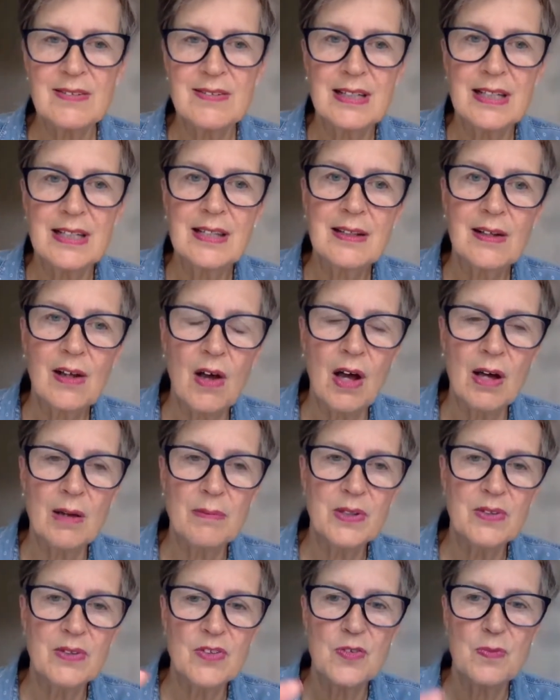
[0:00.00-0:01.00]
in the
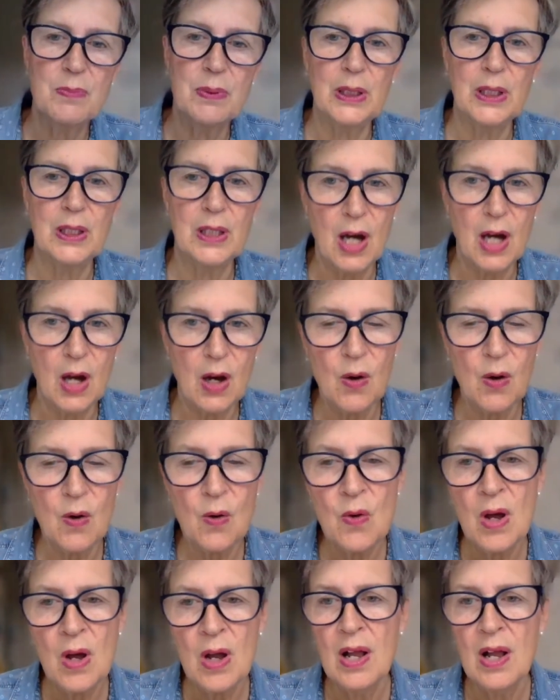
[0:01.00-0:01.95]
comments below.